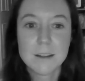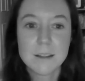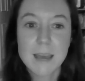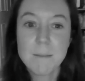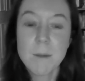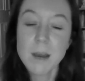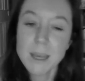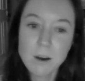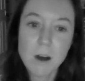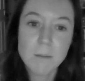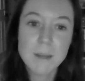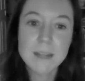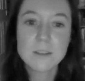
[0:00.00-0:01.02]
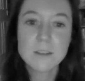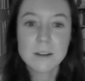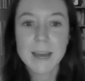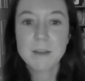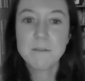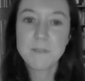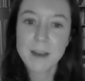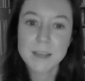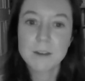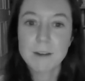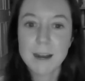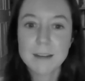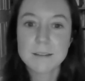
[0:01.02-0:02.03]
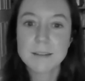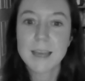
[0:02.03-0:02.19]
They might comment on how fat your ass is